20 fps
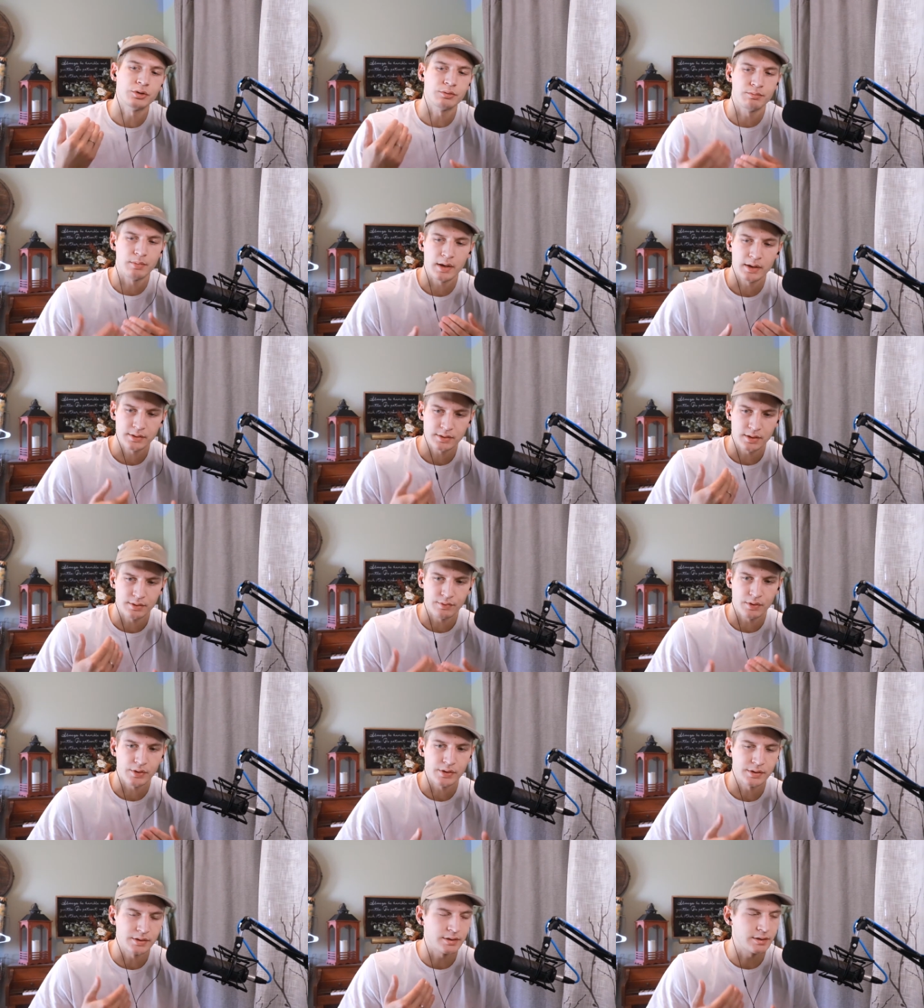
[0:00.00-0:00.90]
makes it a
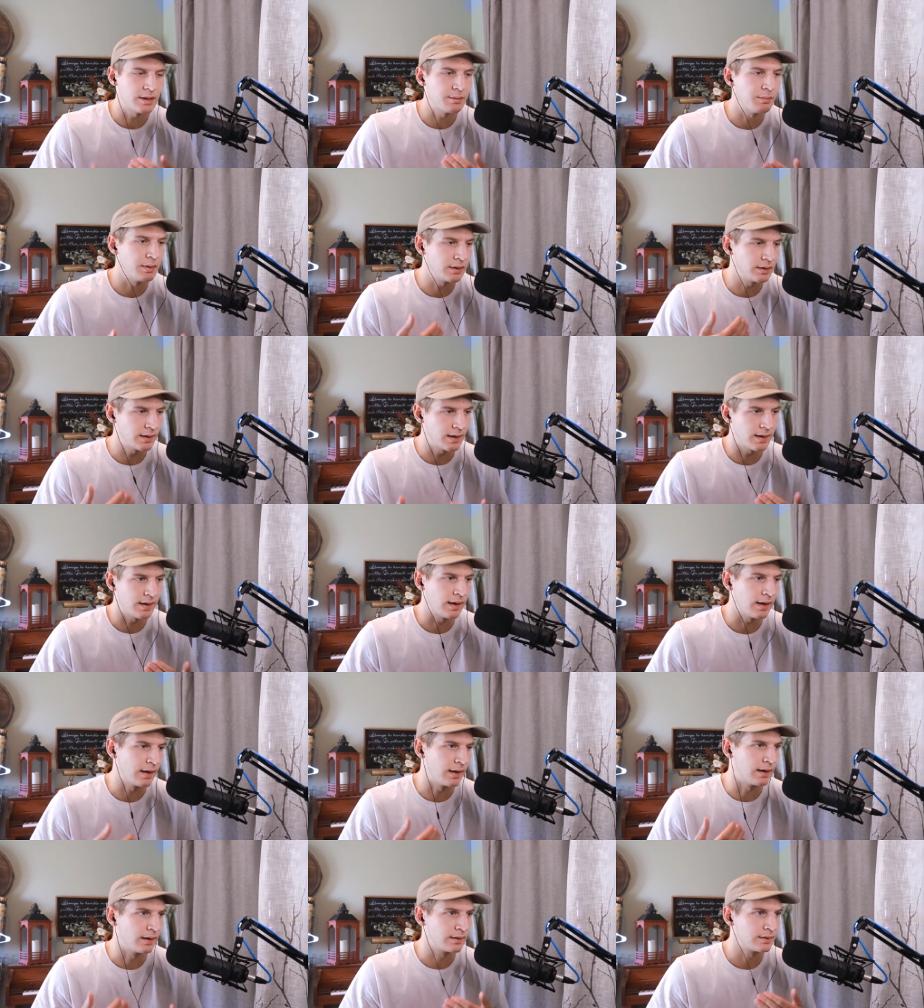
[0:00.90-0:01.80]
very stimulating
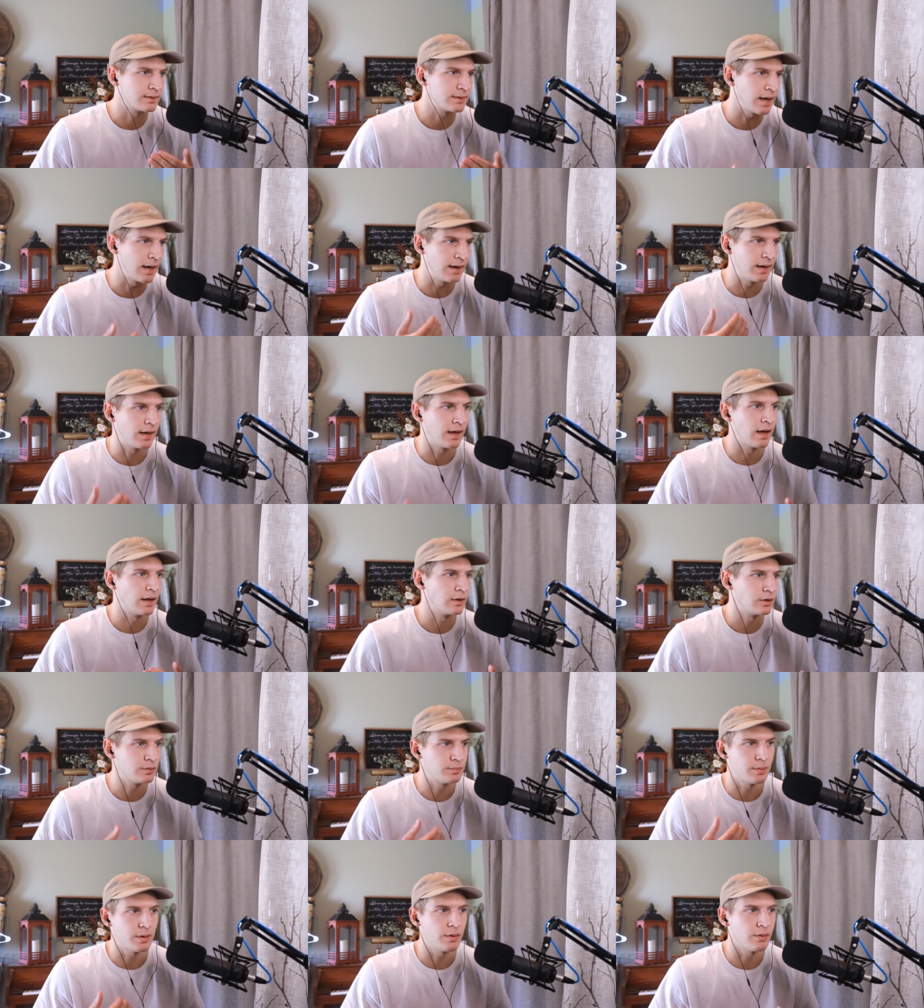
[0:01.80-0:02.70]
and exciting
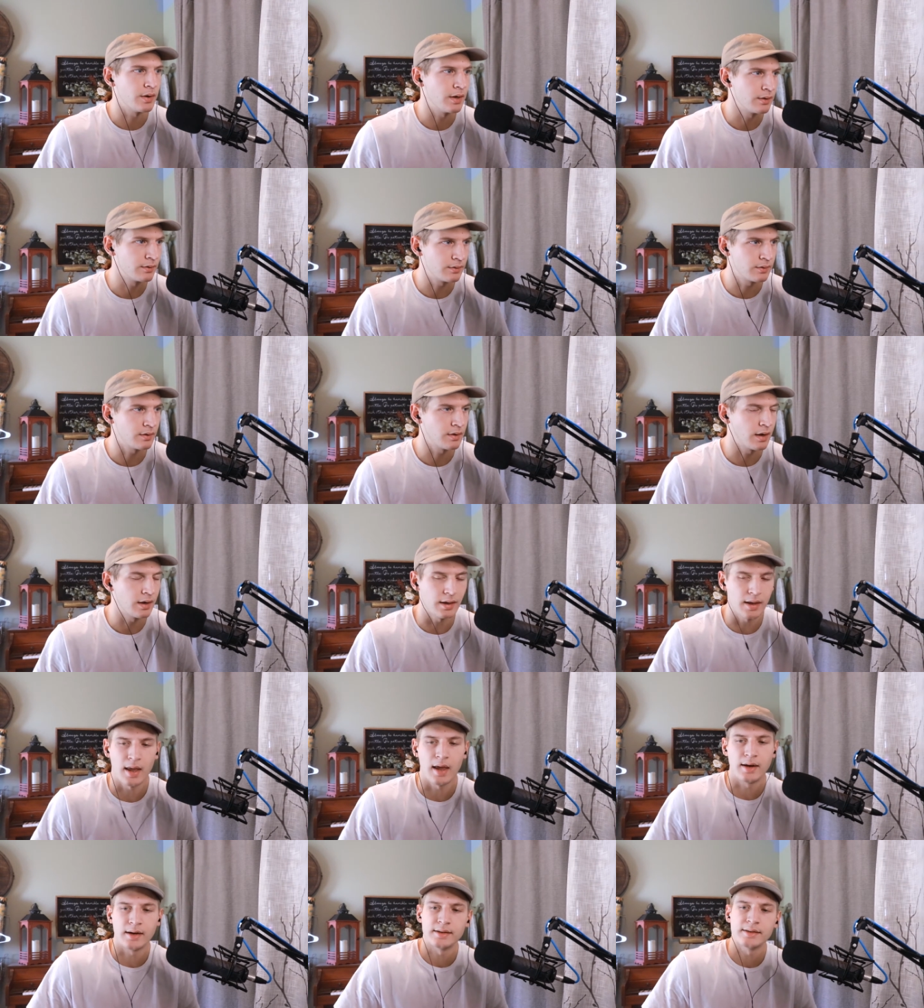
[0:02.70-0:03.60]
experience.
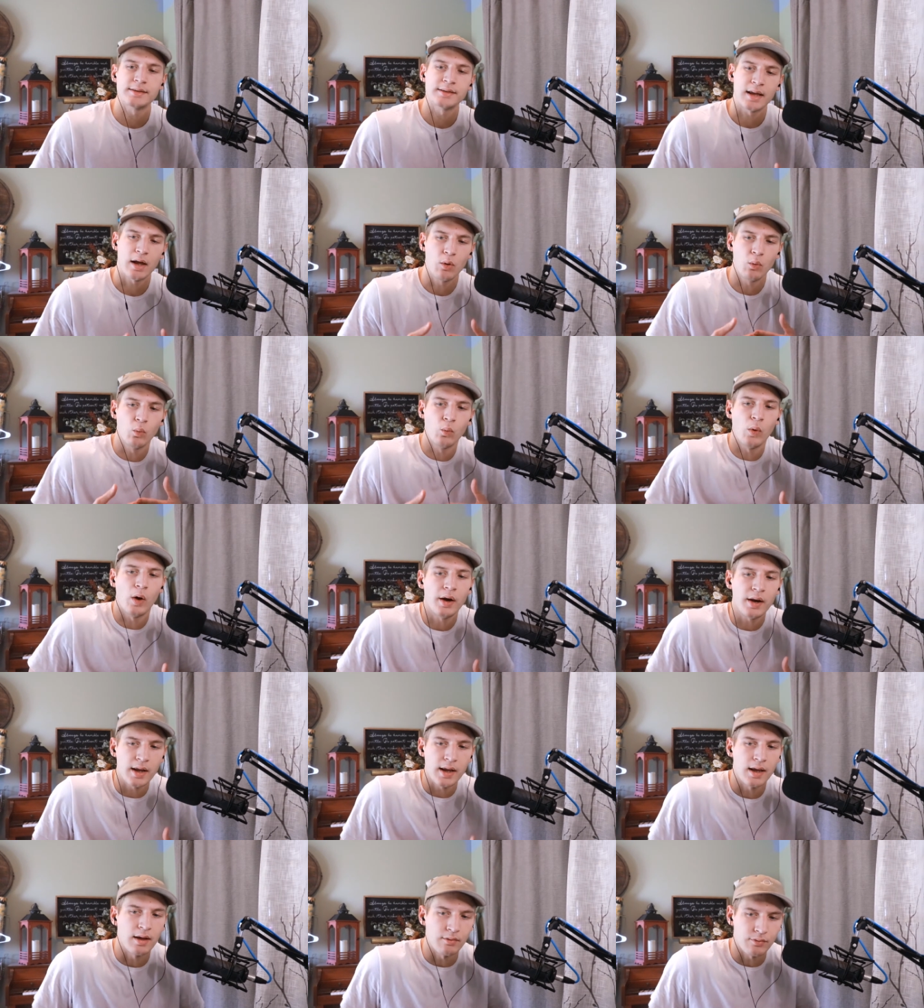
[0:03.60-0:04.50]
Again, it's that what
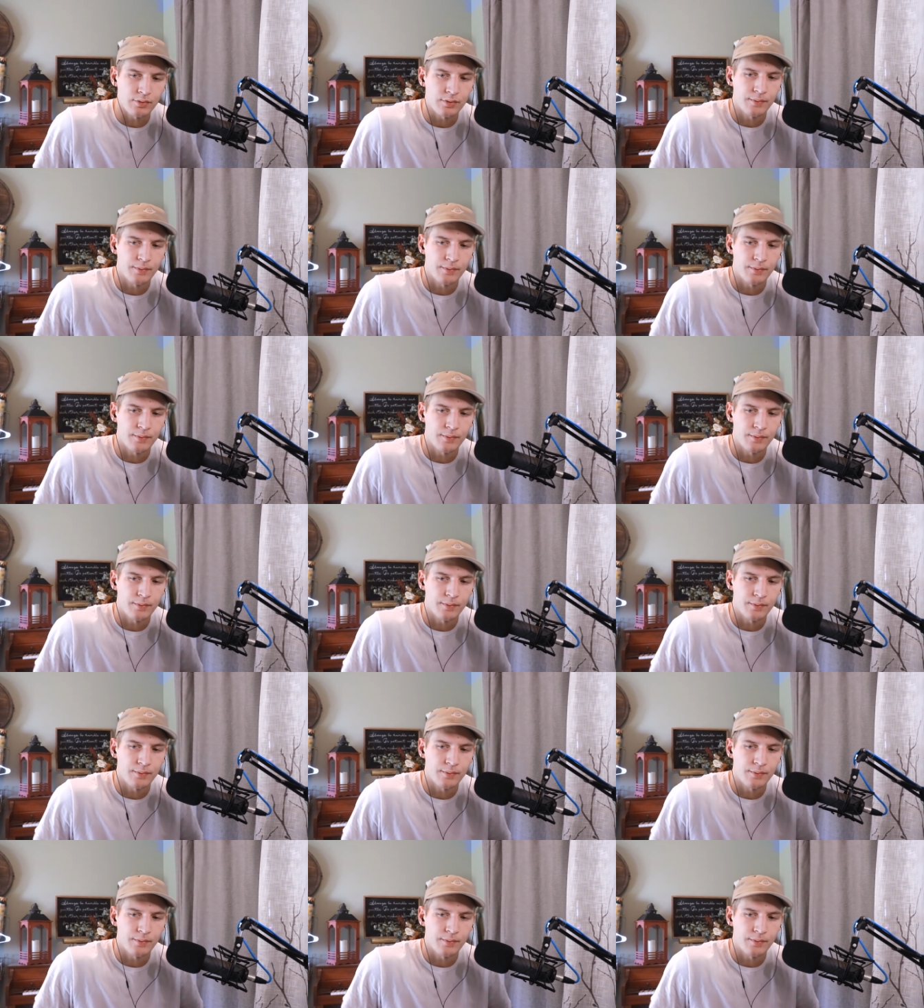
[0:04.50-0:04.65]
if.